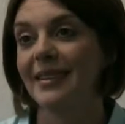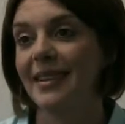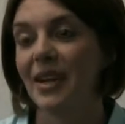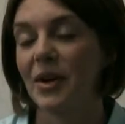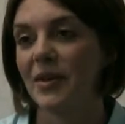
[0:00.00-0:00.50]

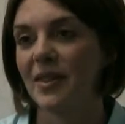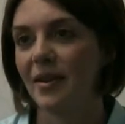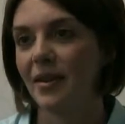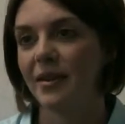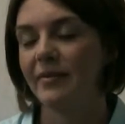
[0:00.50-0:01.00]
You know, it's
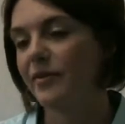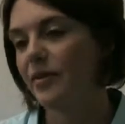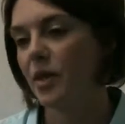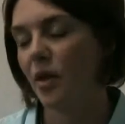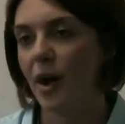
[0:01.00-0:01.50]
all,
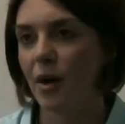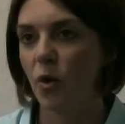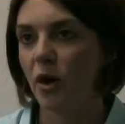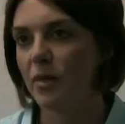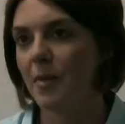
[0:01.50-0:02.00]
you know how to
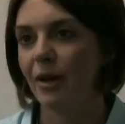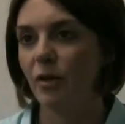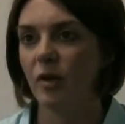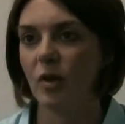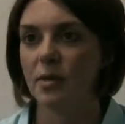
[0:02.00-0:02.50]
work the
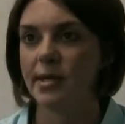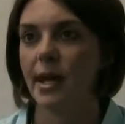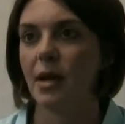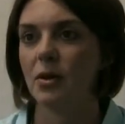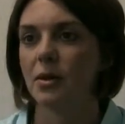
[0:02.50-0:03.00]
microphones
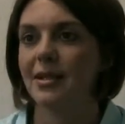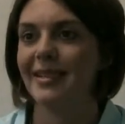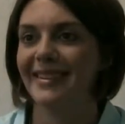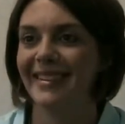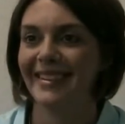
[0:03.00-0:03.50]
now, and so.